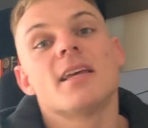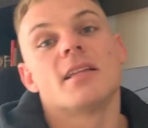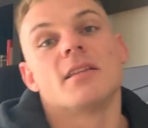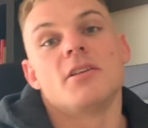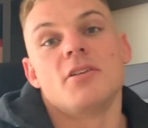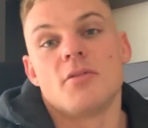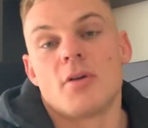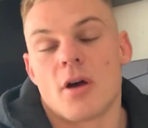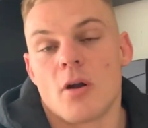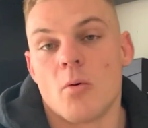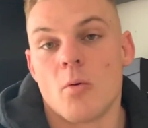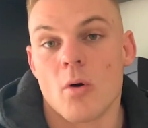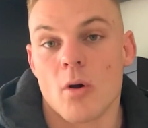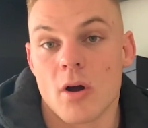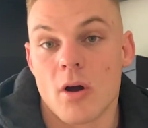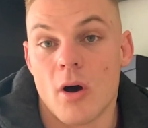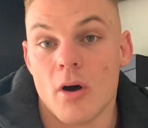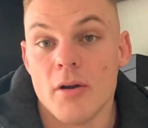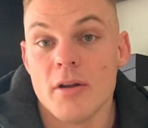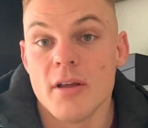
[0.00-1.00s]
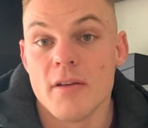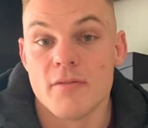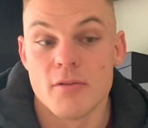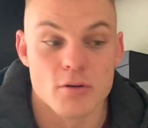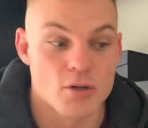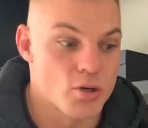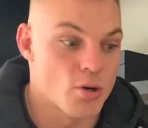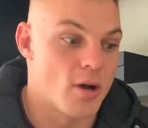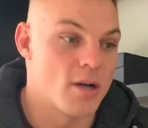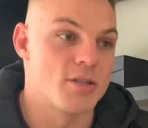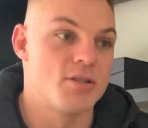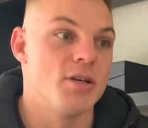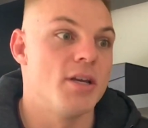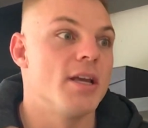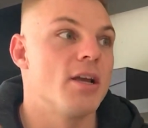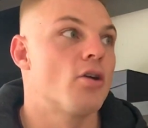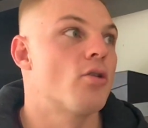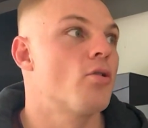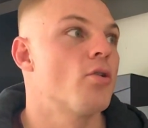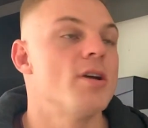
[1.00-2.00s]
that you've got to work on if you're trying to
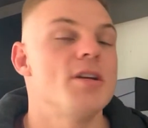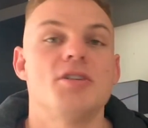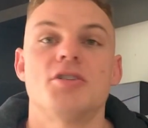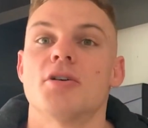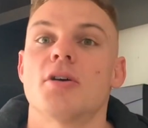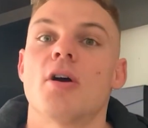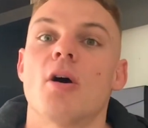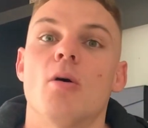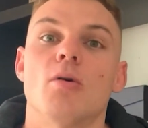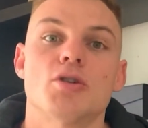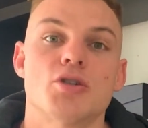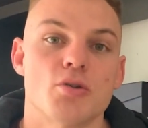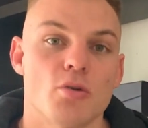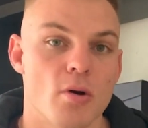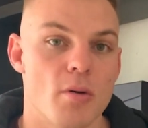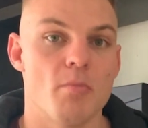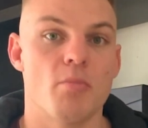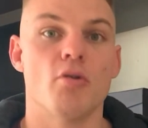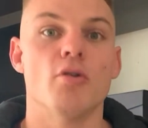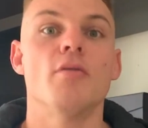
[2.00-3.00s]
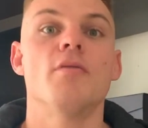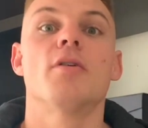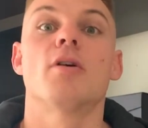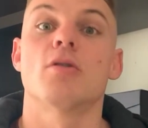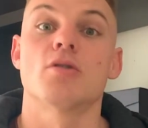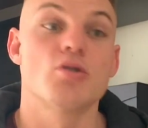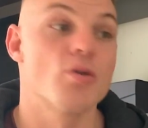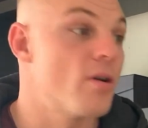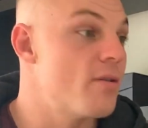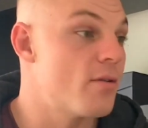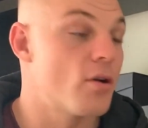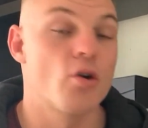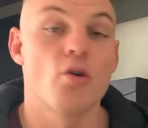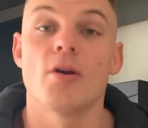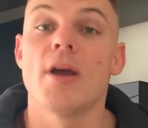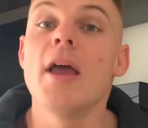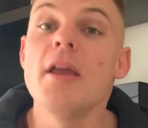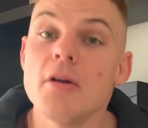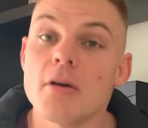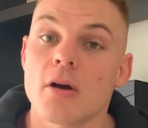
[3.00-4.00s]
increase your culture or improve your culture or even
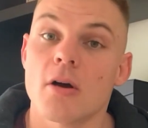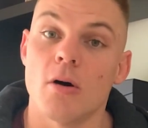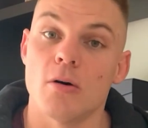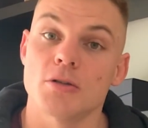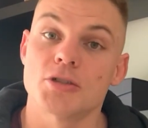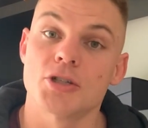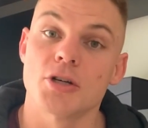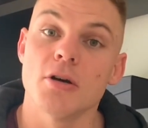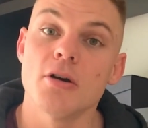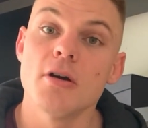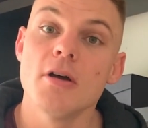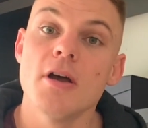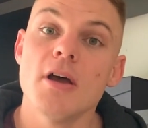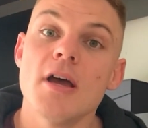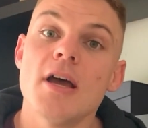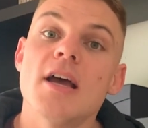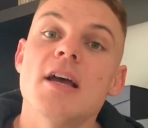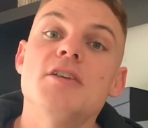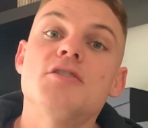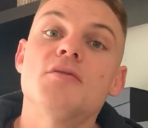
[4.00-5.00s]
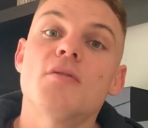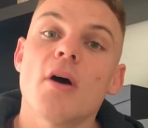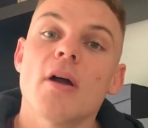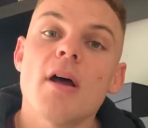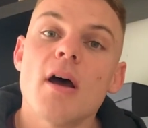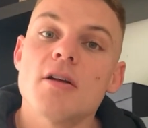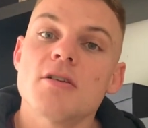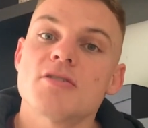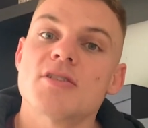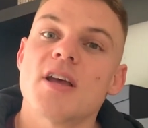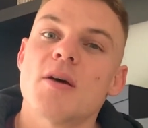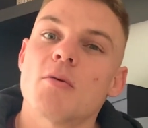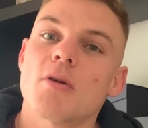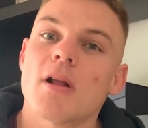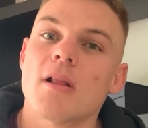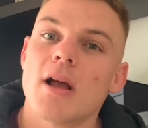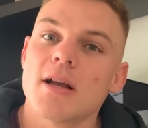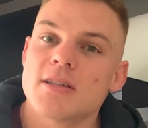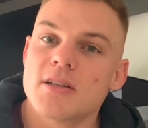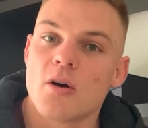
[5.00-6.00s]
create your culture is you've got to understand what I
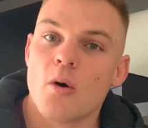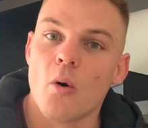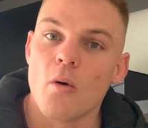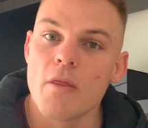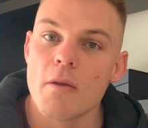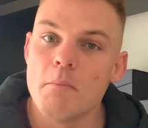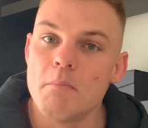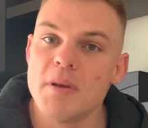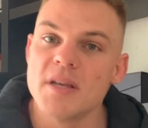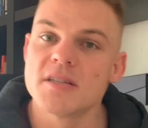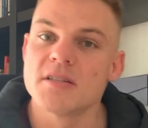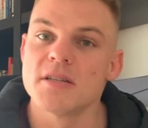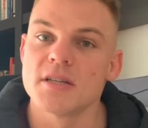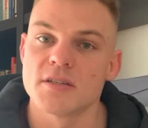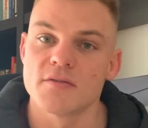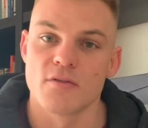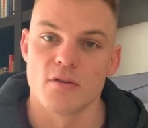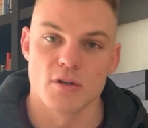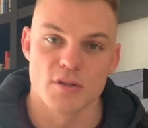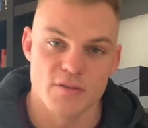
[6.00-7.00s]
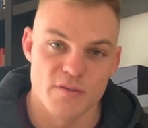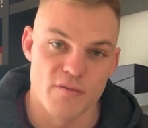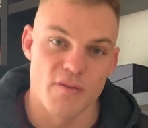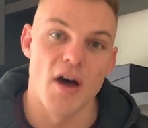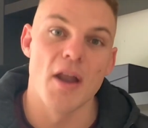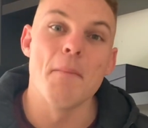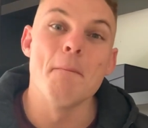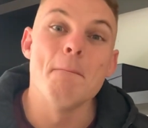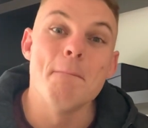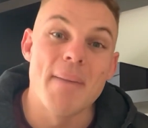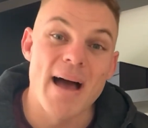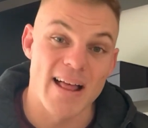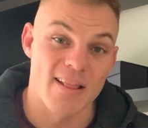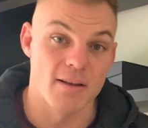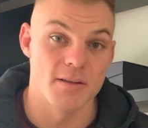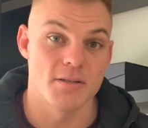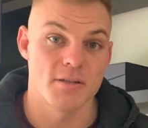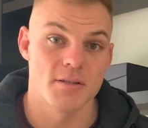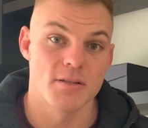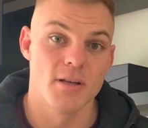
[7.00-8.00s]
like to call the business versus fun
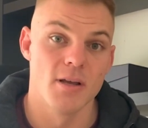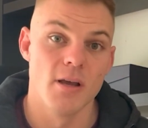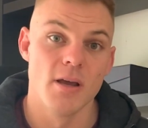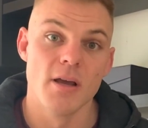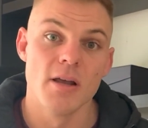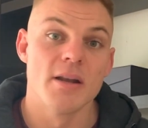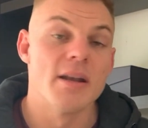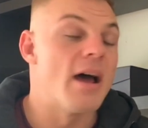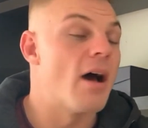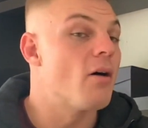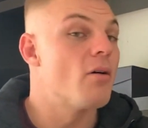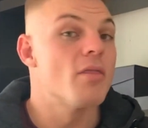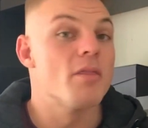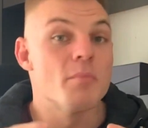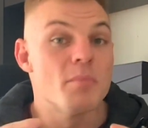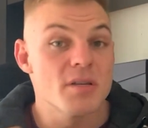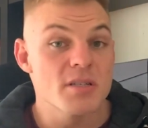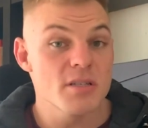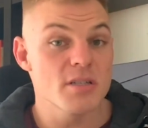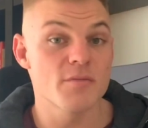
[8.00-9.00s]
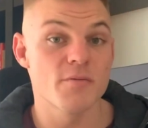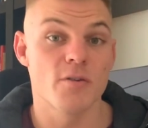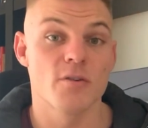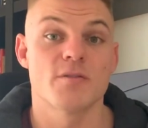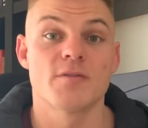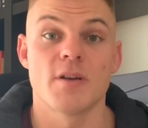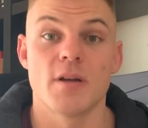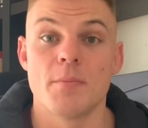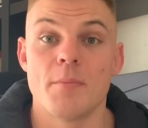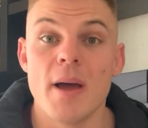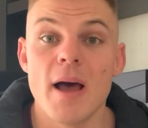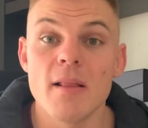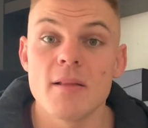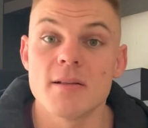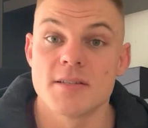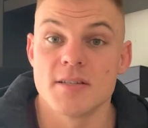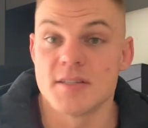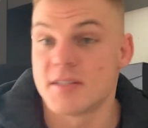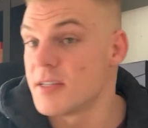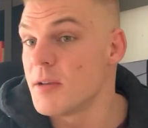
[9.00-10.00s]
balance. Now, the business versus fun
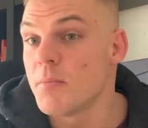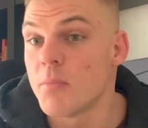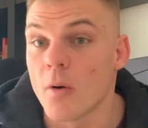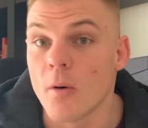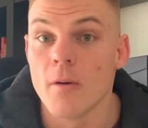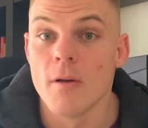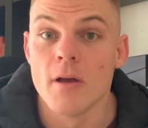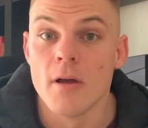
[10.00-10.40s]
balance is simple.